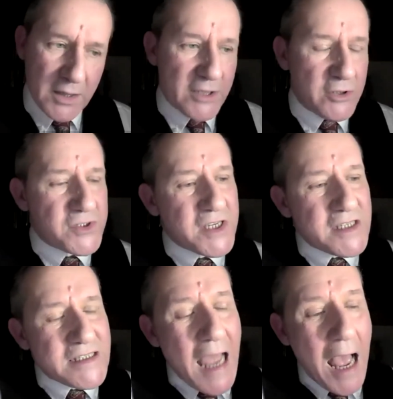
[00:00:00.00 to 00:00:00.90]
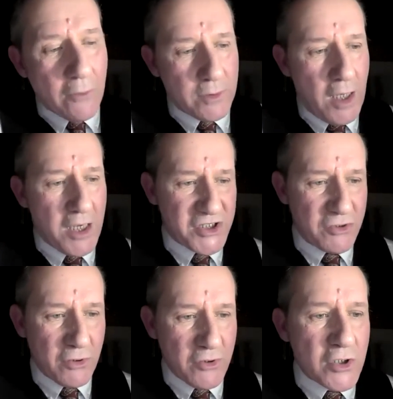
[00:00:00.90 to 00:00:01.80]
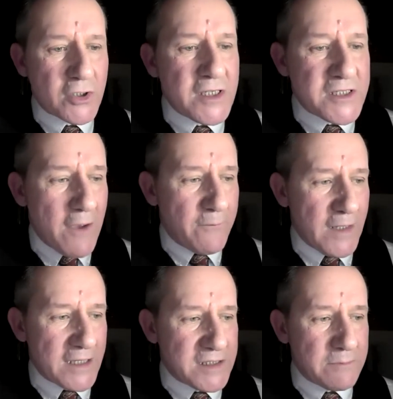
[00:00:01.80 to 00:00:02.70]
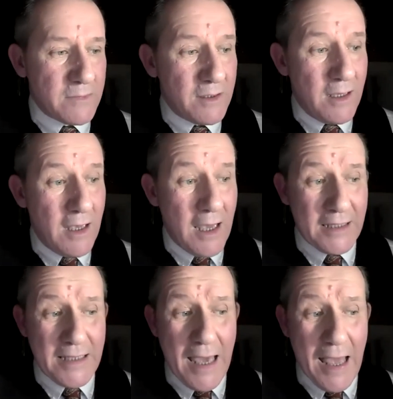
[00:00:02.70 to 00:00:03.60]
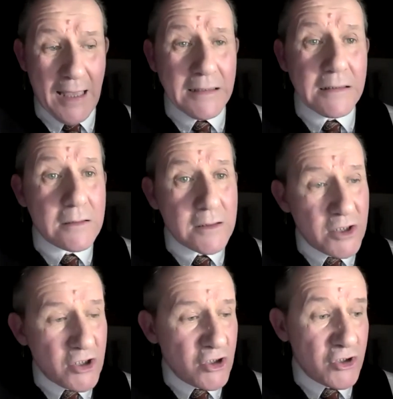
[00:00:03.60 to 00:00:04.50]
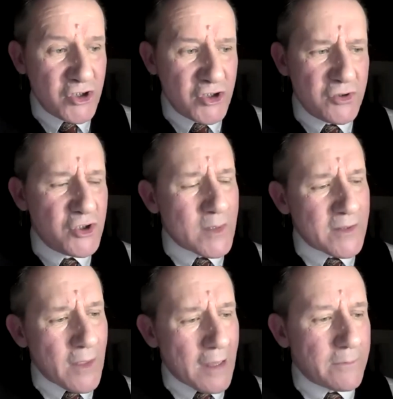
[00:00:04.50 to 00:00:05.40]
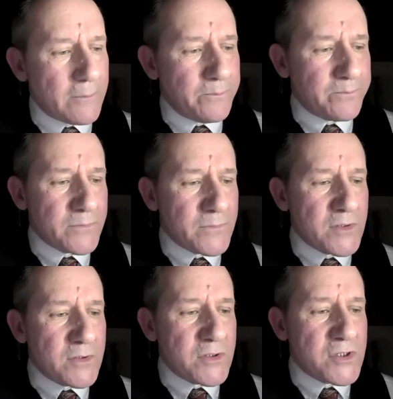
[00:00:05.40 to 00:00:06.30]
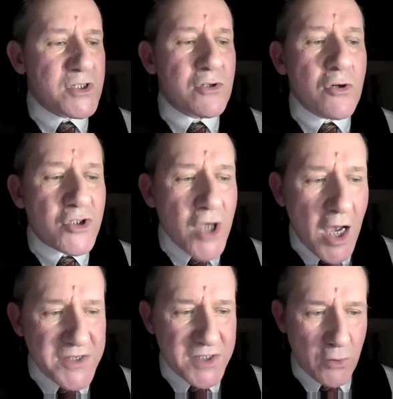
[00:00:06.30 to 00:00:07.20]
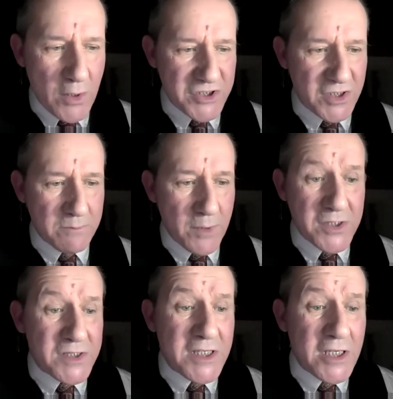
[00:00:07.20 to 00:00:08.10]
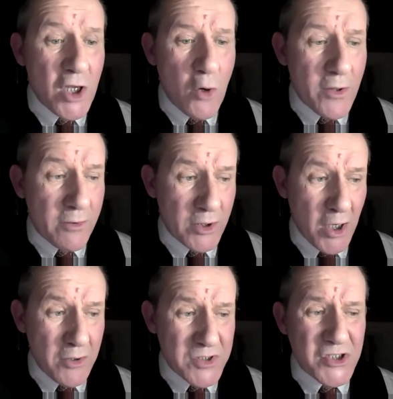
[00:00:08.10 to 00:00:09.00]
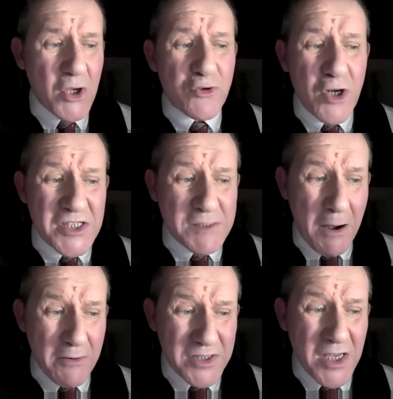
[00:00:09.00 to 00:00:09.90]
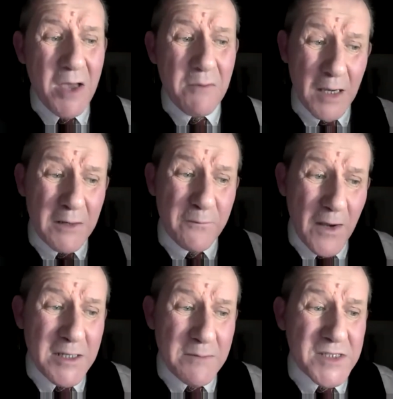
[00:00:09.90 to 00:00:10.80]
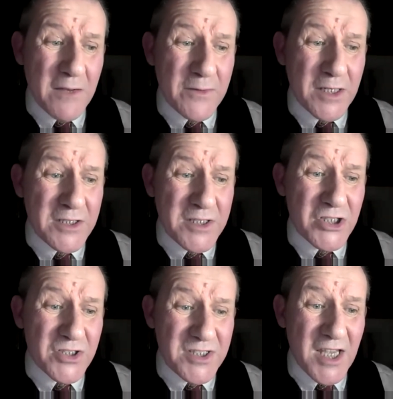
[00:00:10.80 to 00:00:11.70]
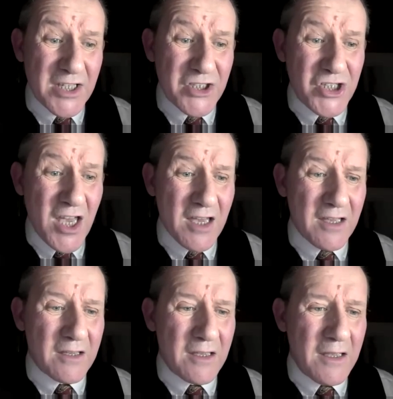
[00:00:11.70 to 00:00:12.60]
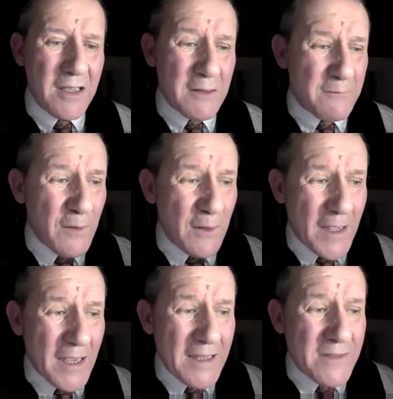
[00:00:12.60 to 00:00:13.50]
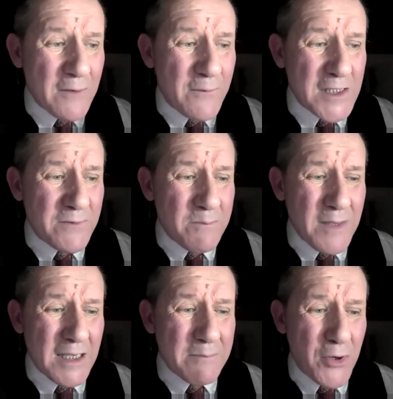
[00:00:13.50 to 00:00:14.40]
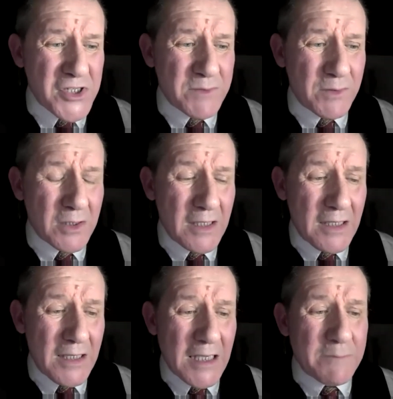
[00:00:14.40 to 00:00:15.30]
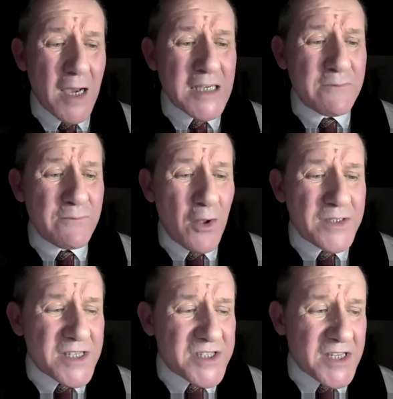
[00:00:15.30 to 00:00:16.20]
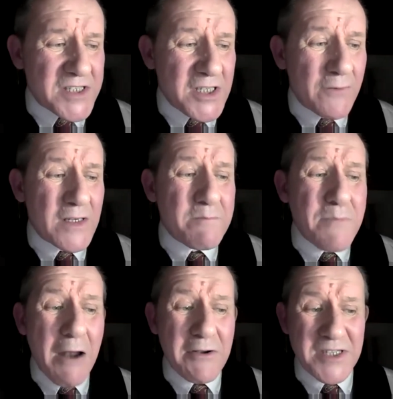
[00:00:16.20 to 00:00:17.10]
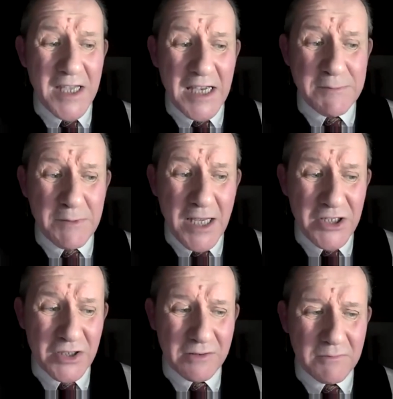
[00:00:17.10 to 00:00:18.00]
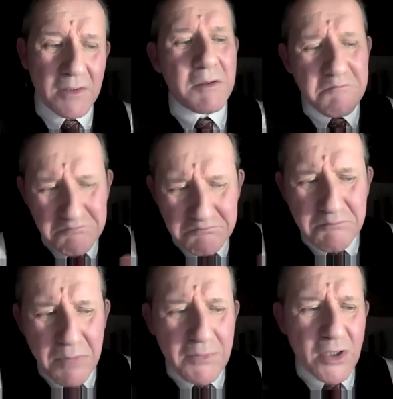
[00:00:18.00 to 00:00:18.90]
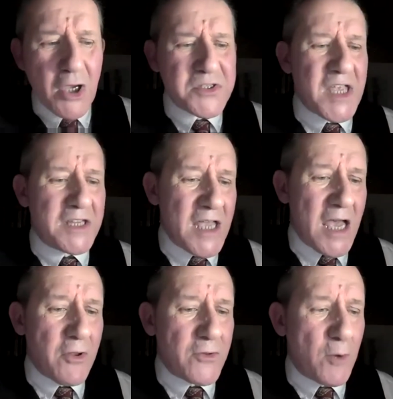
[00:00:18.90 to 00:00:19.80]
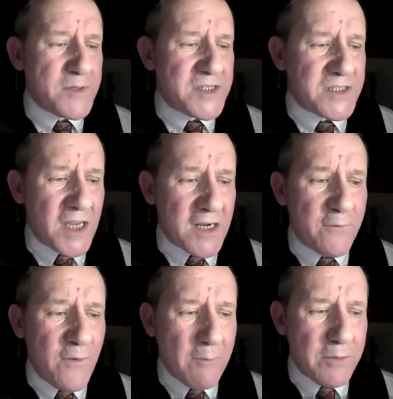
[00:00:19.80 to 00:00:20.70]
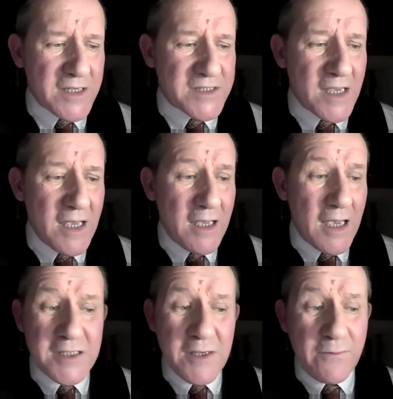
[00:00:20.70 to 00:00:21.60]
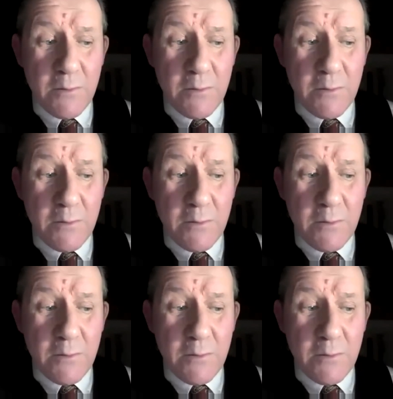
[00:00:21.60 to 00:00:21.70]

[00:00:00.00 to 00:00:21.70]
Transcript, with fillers: can you sit down? asked Scrooge, looking doubtfully at him. I can. Do it then, Scrooge asked the question because he didn't know whether a ghost so transparent might find himself in a condition to take a chair, and felt that in the event of it being impossible, it might involve the necessity of an embarrassing explanation. But the ghost sat down on the opposite side of the fireplace, as if he